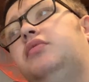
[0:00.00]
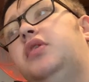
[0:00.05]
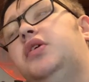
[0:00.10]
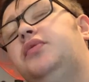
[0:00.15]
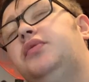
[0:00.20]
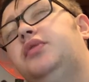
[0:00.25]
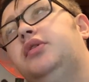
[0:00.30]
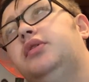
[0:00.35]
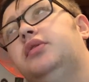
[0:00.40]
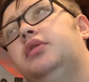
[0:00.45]

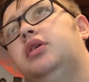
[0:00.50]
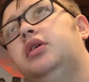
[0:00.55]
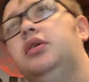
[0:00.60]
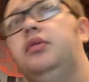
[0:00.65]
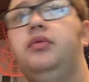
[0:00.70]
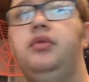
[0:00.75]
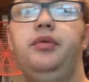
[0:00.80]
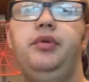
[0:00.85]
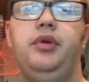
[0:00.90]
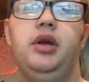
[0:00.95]
maybe, I
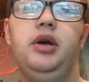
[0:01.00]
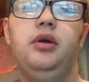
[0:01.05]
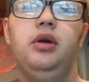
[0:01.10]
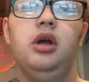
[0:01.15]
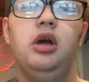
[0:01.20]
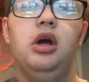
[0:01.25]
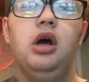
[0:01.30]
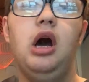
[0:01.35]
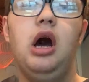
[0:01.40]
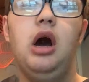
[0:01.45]
want to.
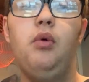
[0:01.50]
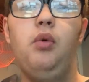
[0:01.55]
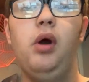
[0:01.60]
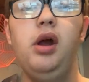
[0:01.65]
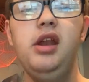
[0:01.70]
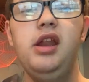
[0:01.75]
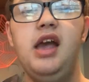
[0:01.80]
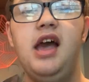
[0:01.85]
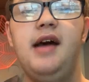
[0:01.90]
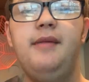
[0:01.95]
On
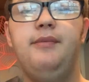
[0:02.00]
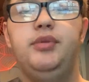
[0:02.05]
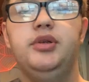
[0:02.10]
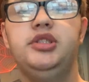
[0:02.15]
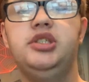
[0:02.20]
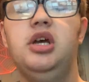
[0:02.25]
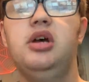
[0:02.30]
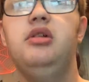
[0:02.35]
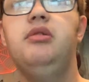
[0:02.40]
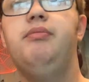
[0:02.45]
one
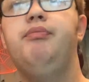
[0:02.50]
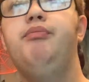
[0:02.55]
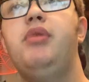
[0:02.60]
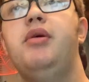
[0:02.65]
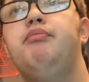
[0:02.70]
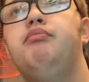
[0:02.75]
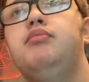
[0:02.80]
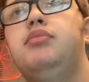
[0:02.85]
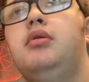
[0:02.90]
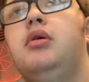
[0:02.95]
episode of
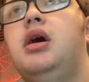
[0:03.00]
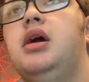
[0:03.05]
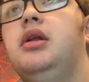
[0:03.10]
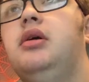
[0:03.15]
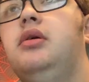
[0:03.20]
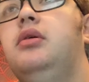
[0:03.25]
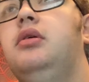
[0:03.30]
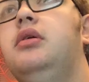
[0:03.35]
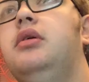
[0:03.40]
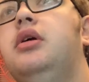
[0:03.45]
Big Brother,